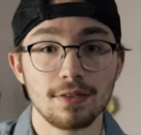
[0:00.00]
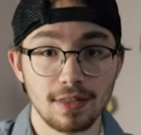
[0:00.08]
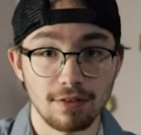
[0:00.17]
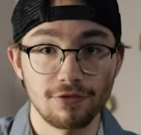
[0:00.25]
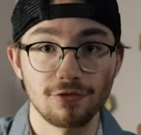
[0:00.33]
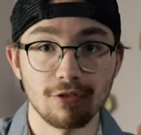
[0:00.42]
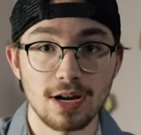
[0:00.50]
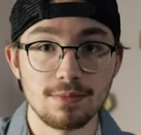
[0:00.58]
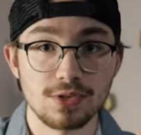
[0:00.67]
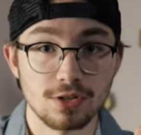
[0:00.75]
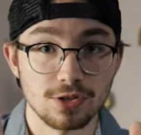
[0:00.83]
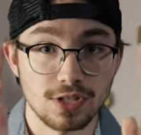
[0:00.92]
that
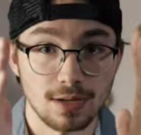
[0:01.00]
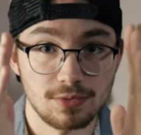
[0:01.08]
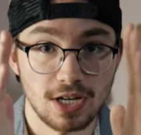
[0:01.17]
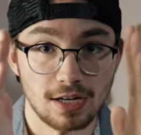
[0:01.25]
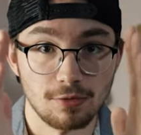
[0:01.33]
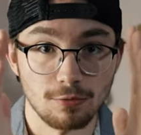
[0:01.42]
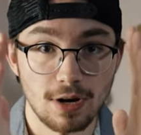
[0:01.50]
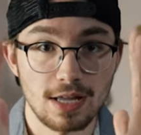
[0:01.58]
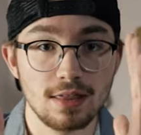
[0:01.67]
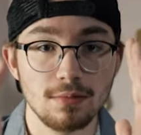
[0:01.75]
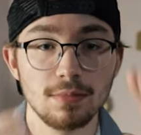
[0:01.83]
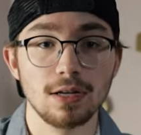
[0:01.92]
frames your subject
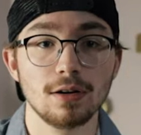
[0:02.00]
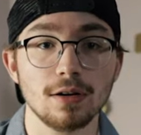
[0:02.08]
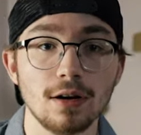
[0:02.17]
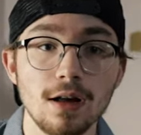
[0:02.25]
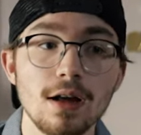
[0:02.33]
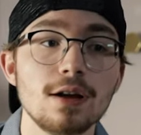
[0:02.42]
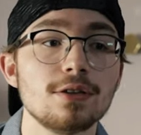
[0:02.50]
right in the middle